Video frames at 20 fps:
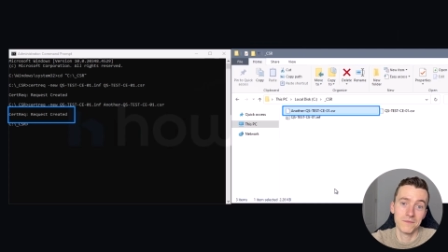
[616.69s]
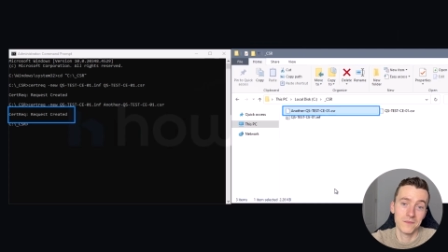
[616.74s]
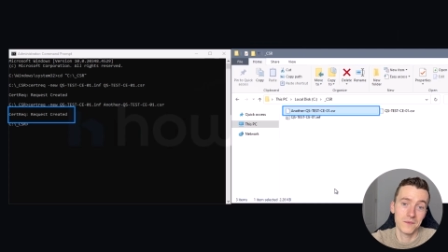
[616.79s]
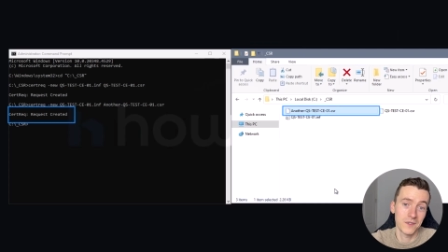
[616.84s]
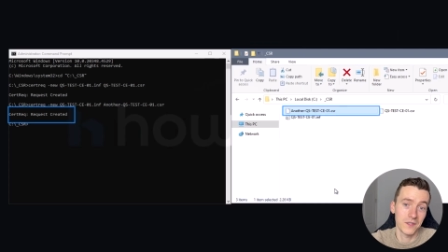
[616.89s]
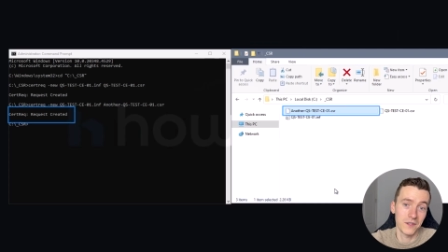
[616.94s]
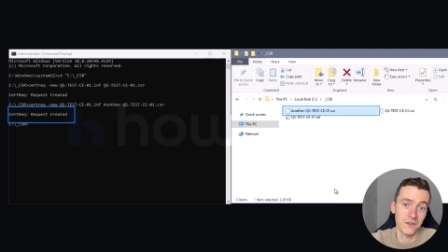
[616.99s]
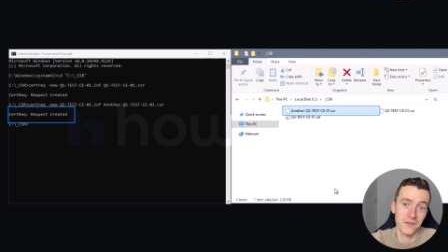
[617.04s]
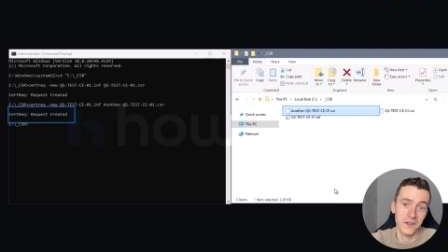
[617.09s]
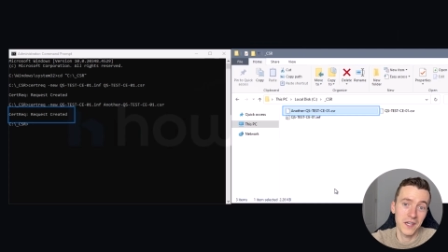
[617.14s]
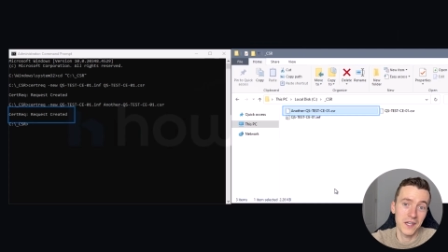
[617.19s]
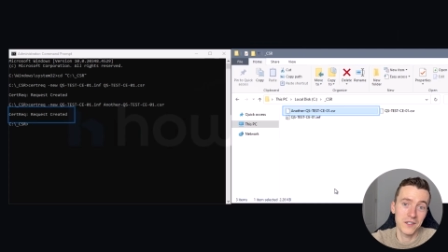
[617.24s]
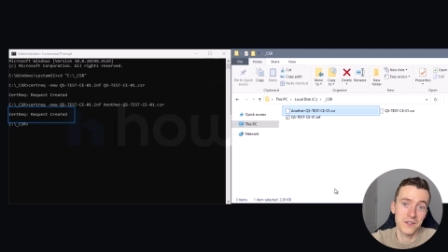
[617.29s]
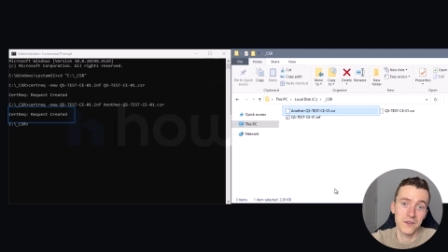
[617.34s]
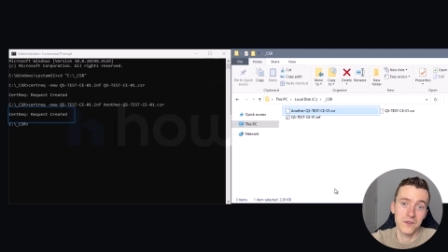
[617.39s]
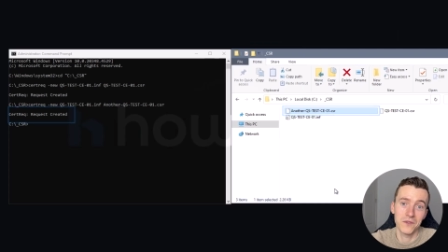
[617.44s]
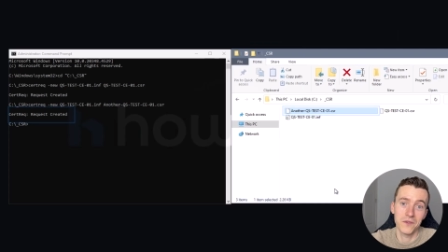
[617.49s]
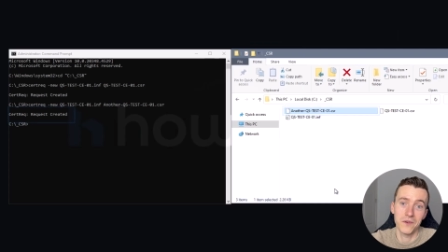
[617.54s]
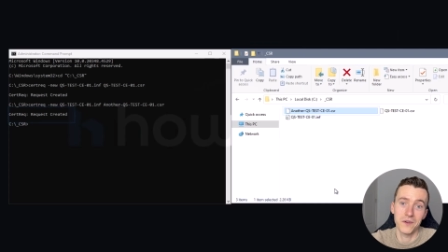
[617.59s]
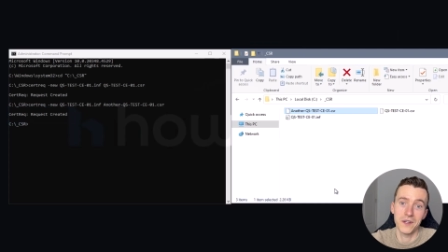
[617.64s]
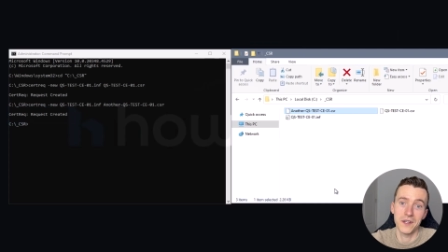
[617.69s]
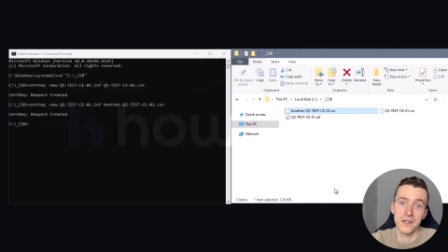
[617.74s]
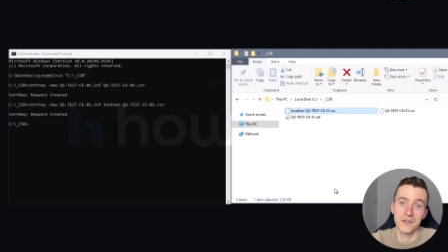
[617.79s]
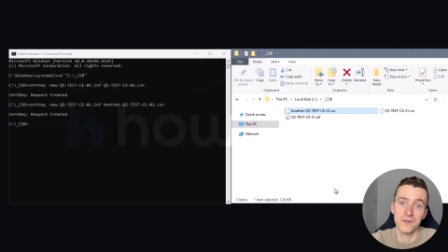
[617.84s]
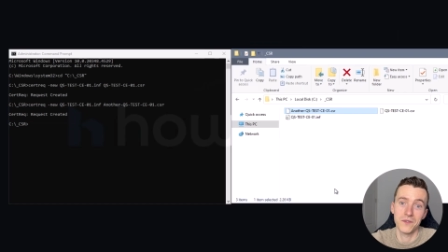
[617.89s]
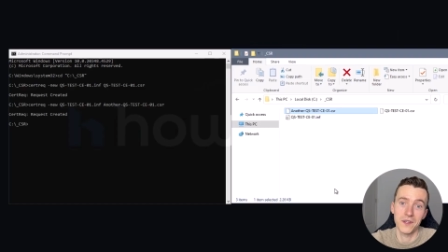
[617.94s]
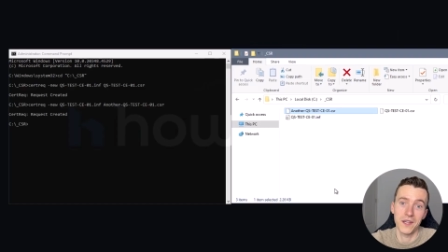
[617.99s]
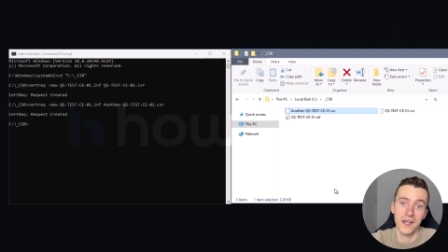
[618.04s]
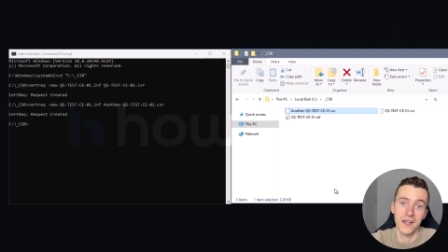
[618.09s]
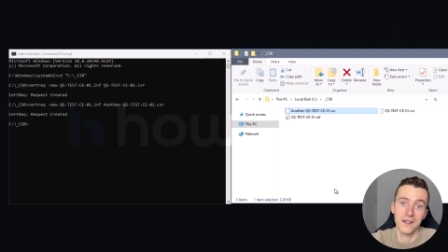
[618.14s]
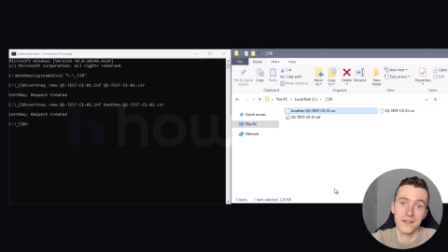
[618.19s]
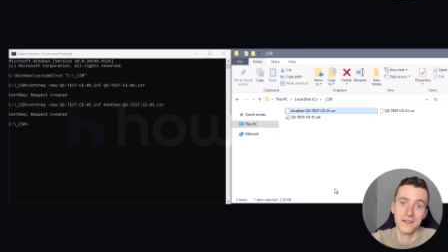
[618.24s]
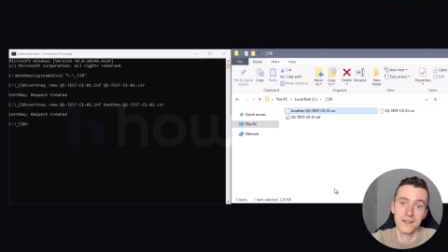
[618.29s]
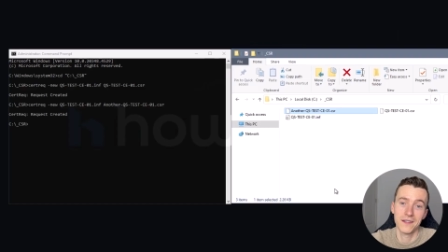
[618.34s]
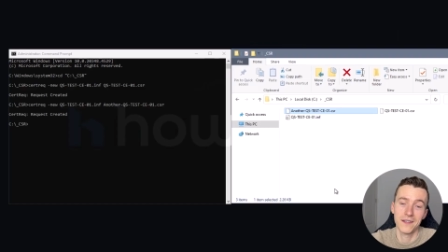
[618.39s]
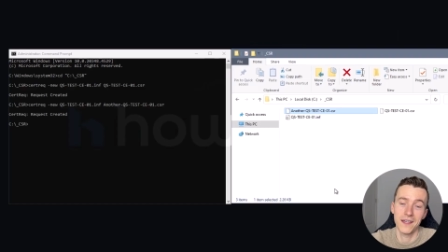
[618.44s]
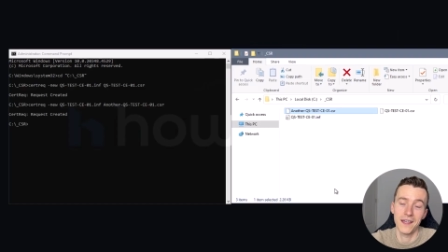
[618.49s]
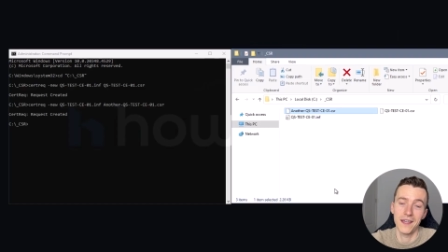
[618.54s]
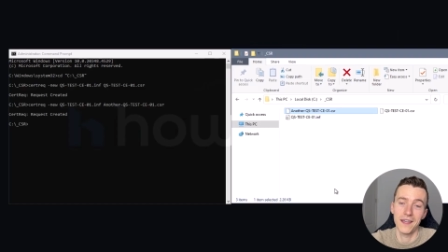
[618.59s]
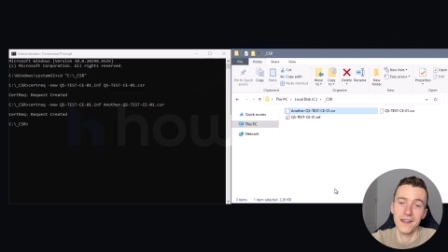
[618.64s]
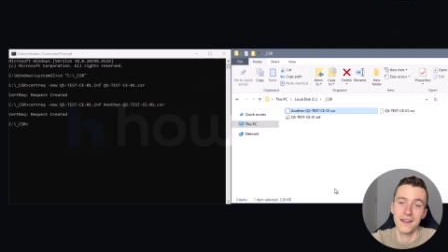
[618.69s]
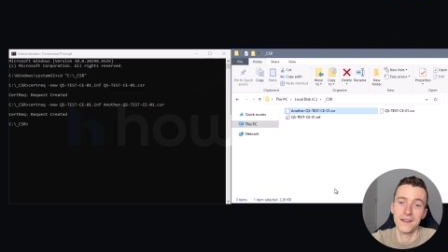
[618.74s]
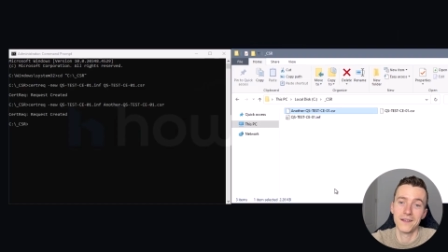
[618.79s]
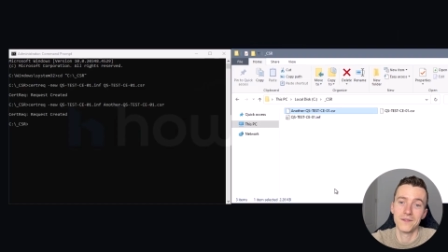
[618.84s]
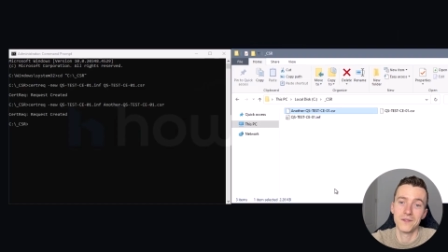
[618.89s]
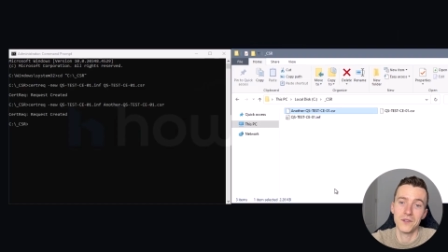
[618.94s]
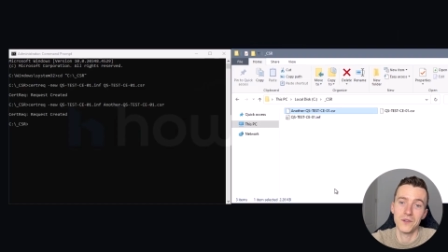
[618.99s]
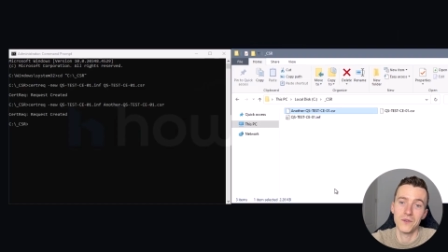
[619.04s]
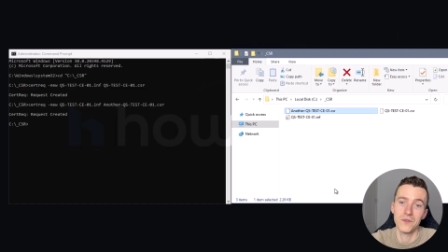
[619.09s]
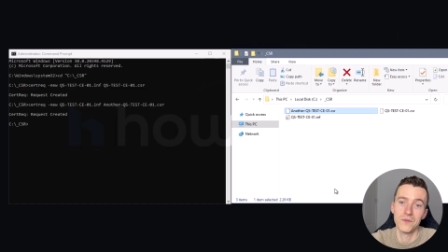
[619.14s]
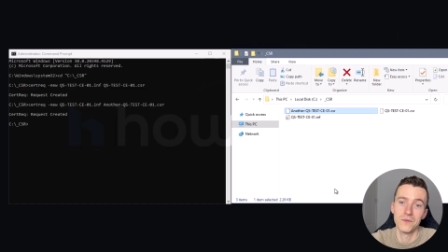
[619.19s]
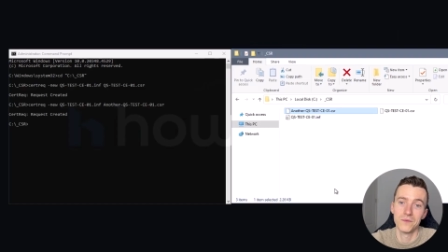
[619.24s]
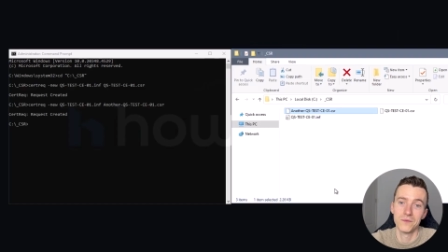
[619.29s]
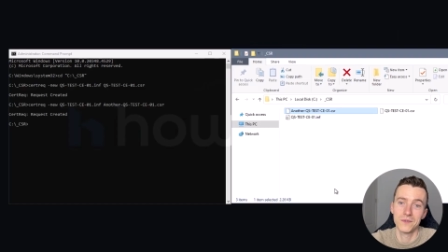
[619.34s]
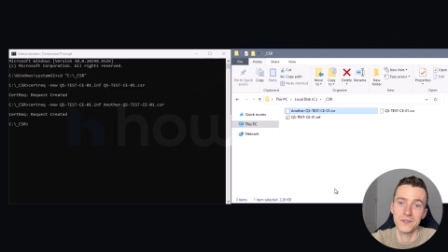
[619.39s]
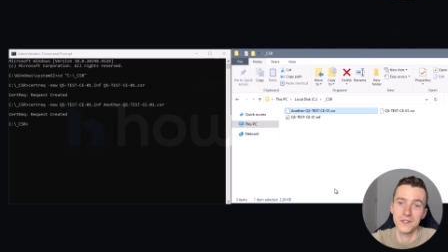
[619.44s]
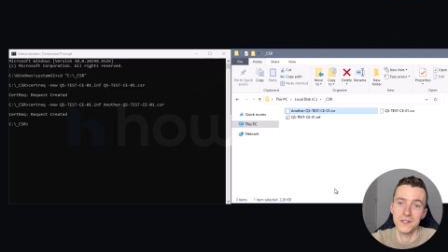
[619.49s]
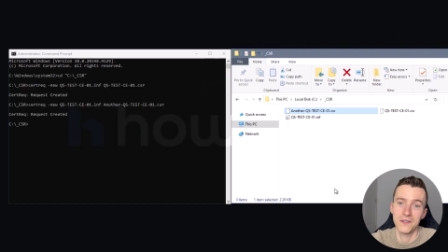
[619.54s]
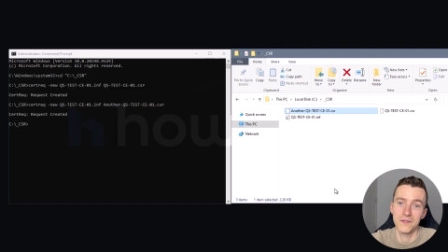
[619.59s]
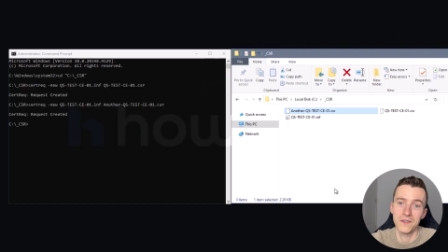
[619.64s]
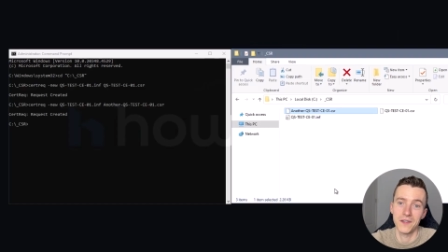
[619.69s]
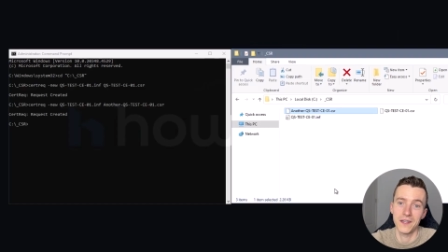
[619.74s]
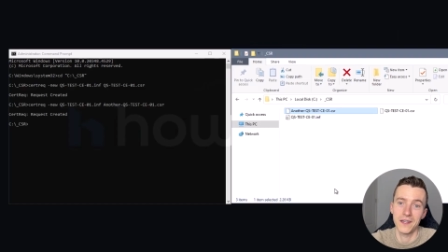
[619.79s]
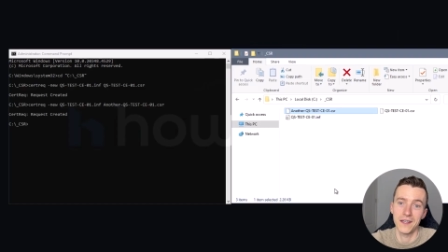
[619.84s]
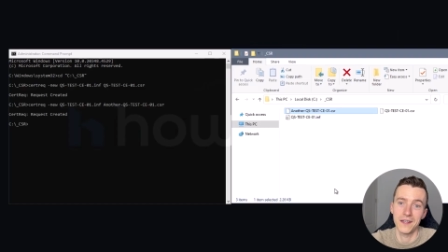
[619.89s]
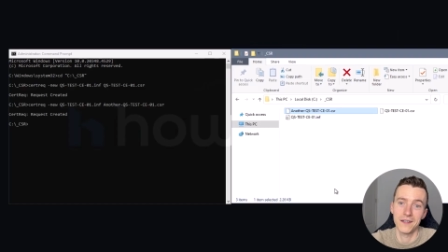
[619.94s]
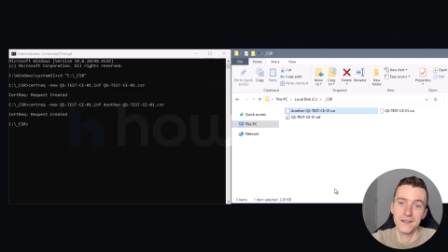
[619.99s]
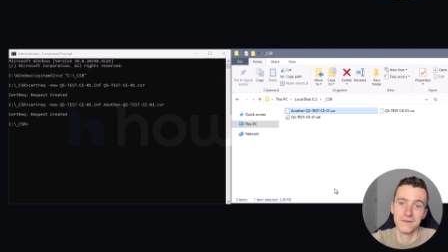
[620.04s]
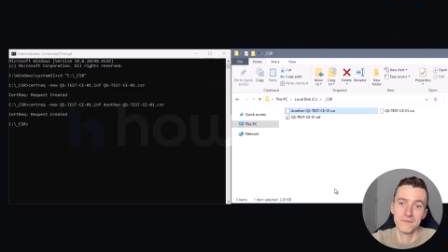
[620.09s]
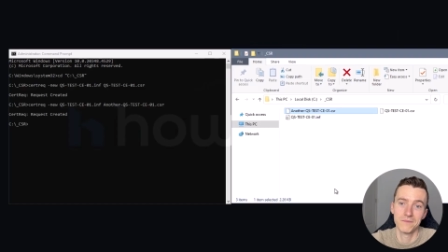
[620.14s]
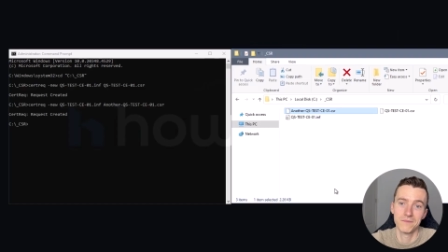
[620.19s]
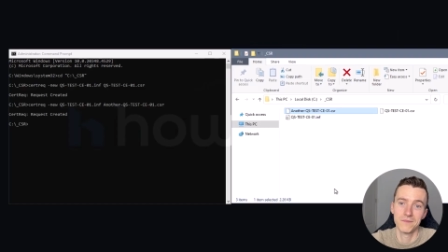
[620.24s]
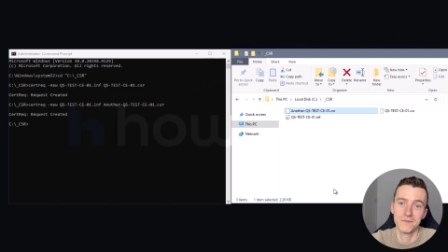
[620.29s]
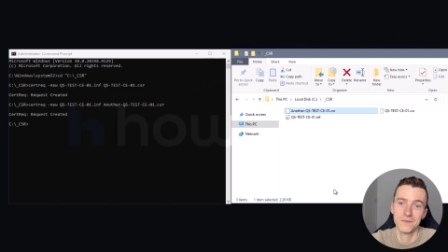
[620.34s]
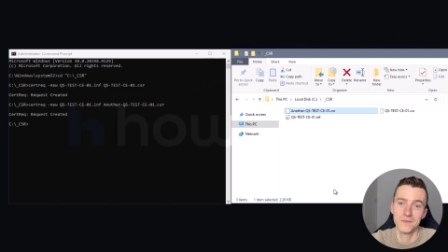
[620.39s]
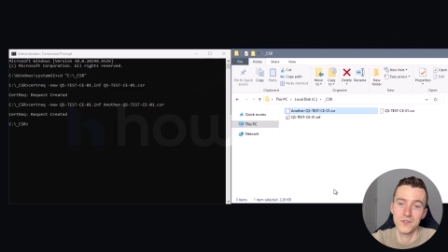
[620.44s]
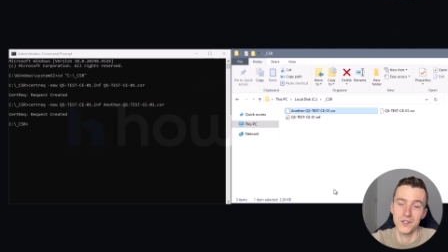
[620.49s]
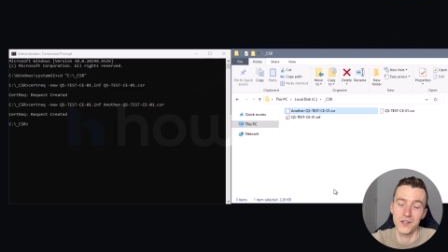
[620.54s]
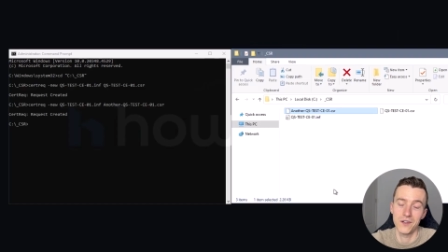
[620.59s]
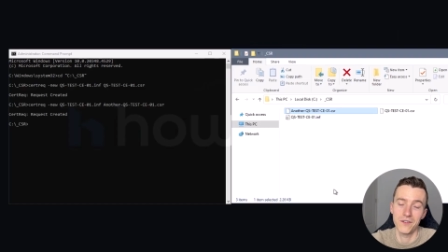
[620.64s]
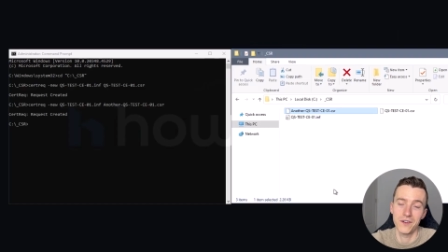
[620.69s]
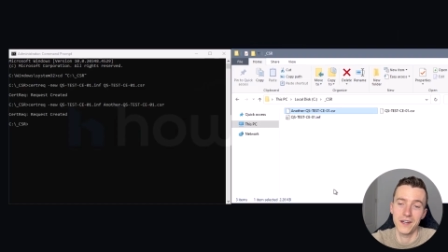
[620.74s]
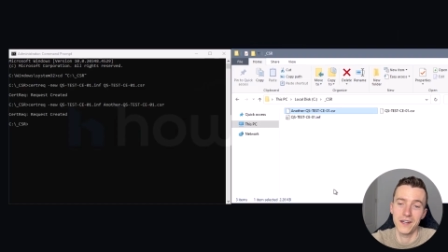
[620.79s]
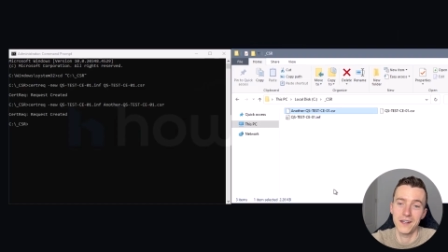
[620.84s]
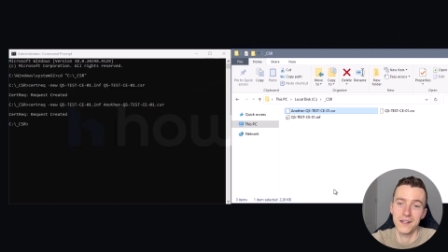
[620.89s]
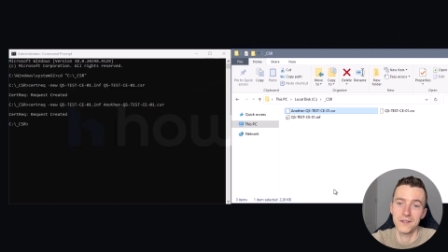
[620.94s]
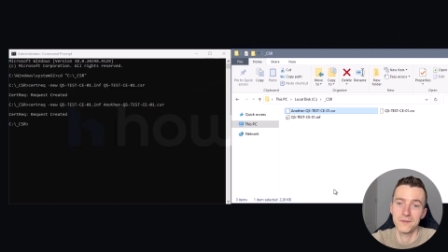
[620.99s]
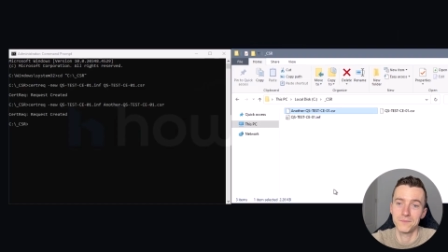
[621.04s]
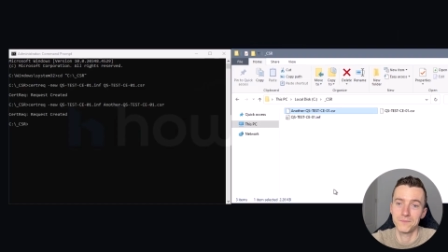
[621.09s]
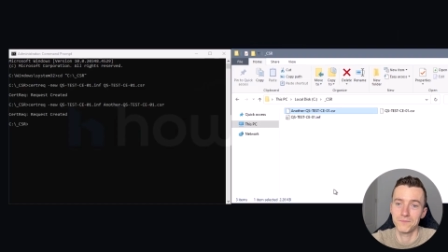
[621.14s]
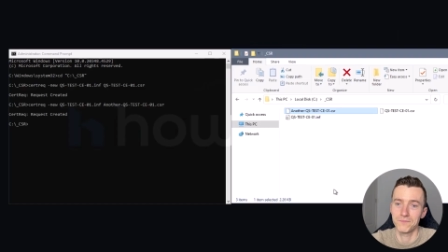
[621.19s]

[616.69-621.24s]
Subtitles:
certification authority to get a new certificate generated.